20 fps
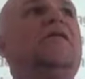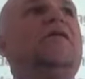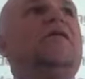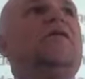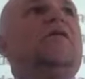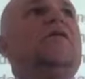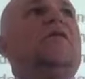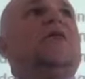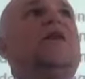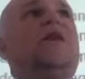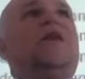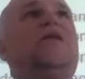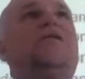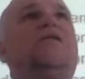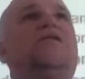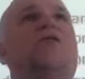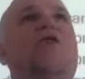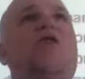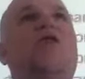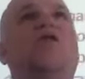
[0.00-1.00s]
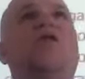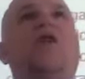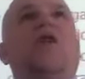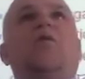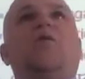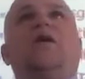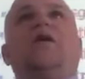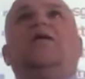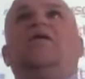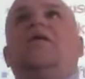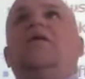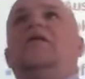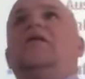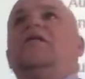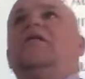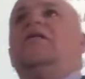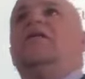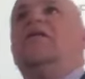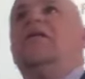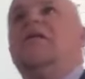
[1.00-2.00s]
Okay, a survey we
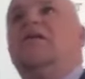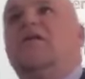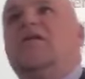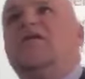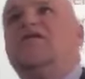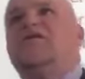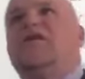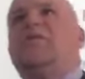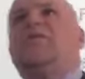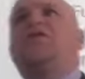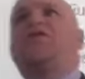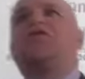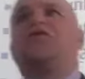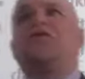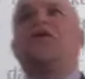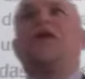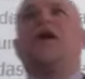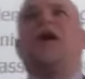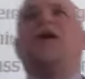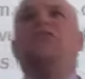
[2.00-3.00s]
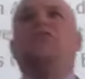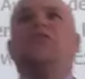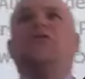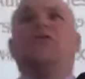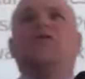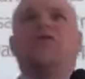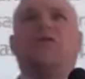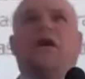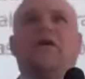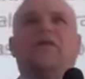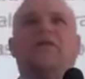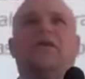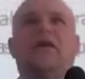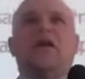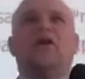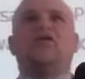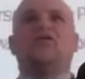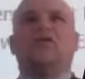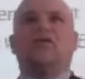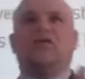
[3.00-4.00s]
did of some 300
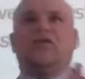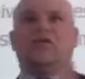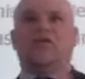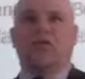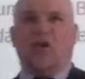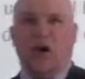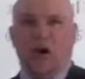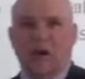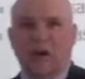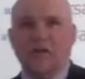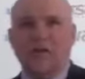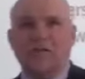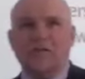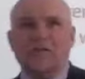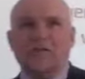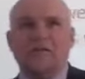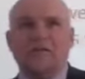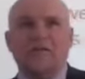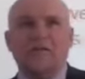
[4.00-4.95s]
translation scholars